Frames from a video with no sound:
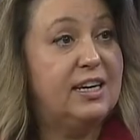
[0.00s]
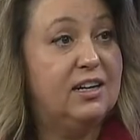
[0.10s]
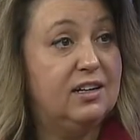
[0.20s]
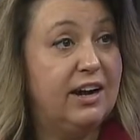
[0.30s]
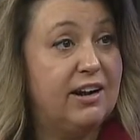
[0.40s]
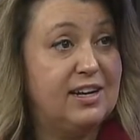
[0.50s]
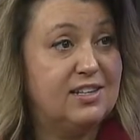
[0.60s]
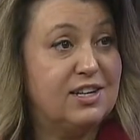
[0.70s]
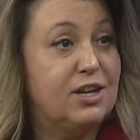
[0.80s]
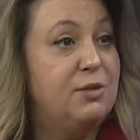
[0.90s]

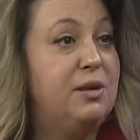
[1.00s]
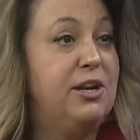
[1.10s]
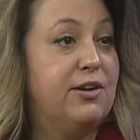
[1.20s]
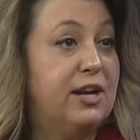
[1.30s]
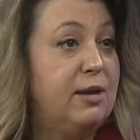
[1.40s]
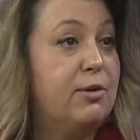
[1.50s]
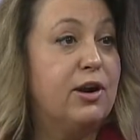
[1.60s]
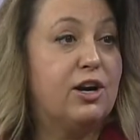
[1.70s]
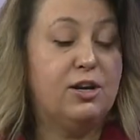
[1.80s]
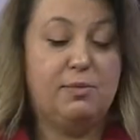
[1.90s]
Calgarians. It could be your neighbor,
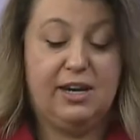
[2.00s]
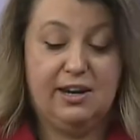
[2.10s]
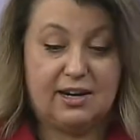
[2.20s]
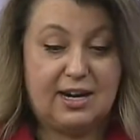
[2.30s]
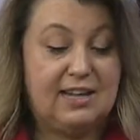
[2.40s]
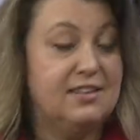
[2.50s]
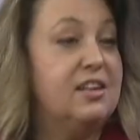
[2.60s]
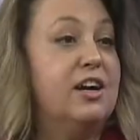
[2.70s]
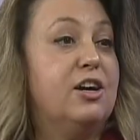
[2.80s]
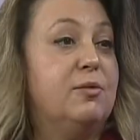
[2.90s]
it could be your cousin,
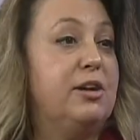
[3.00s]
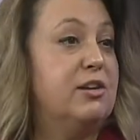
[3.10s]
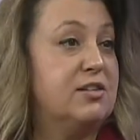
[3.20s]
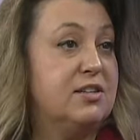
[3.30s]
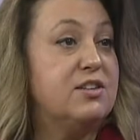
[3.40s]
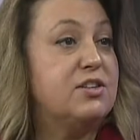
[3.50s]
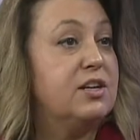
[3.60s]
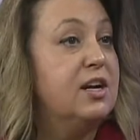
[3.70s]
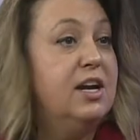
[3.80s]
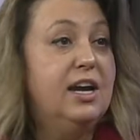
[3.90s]
it could be your
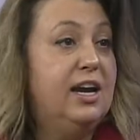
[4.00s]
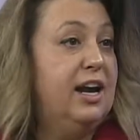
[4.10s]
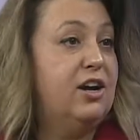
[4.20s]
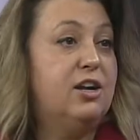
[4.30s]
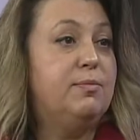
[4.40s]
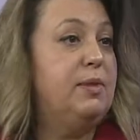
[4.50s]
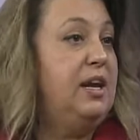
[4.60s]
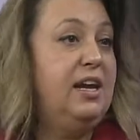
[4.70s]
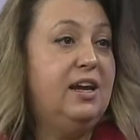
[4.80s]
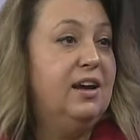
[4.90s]
sister, it could
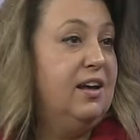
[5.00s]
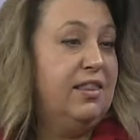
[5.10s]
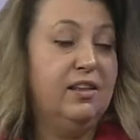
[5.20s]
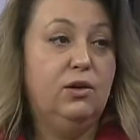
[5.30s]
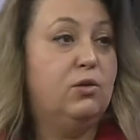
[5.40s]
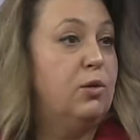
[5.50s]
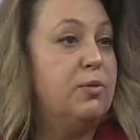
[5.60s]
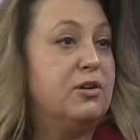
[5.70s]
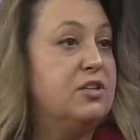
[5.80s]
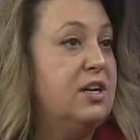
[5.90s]
be the local
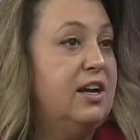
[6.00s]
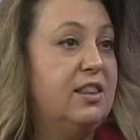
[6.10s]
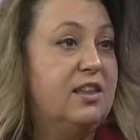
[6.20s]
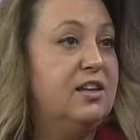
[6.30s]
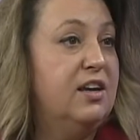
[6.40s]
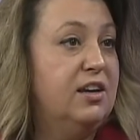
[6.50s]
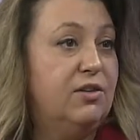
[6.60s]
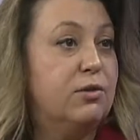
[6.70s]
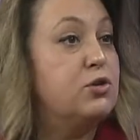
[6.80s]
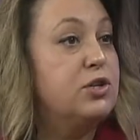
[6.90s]
person at the
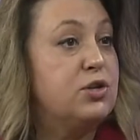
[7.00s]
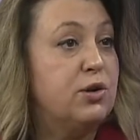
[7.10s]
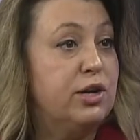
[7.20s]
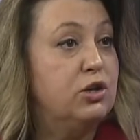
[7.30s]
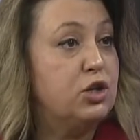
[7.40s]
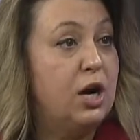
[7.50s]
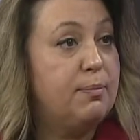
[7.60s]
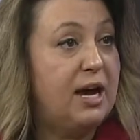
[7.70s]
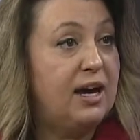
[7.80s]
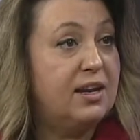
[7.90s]
grocery store you
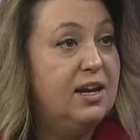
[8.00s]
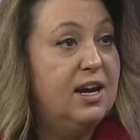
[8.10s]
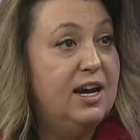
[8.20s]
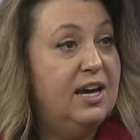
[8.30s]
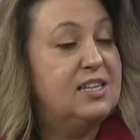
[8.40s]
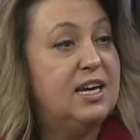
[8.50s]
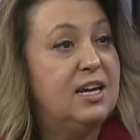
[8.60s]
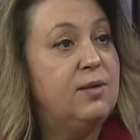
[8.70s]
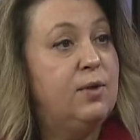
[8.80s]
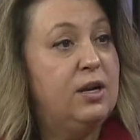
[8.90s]
shop at. Mm. It's
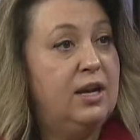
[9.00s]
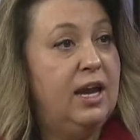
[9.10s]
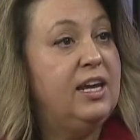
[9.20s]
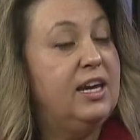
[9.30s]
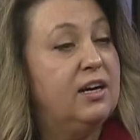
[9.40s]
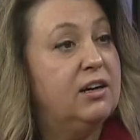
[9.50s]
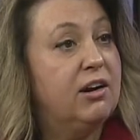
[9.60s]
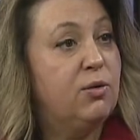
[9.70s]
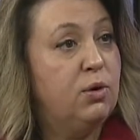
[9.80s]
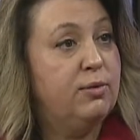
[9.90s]
any
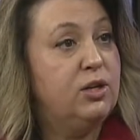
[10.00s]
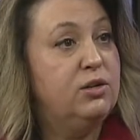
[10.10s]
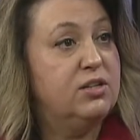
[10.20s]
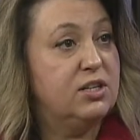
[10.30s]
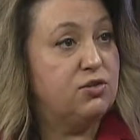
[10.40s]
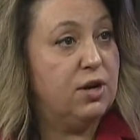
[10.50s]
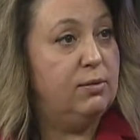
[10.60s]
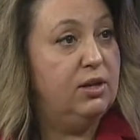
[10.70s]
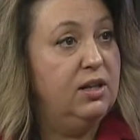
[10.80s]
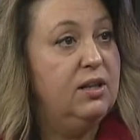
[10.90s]
Calgary woman who's in
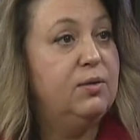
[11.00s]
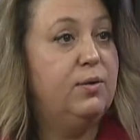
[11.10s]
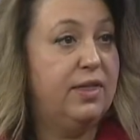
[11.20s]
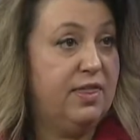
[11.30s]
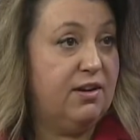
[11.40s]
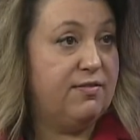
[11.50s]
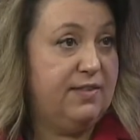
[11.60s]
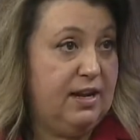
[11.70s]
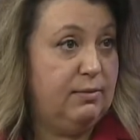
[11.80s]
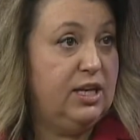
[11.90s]
trouble with their
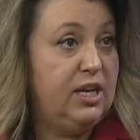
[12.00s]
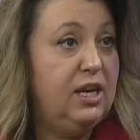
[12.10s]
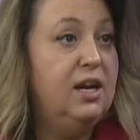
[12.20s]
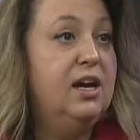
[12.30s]
family,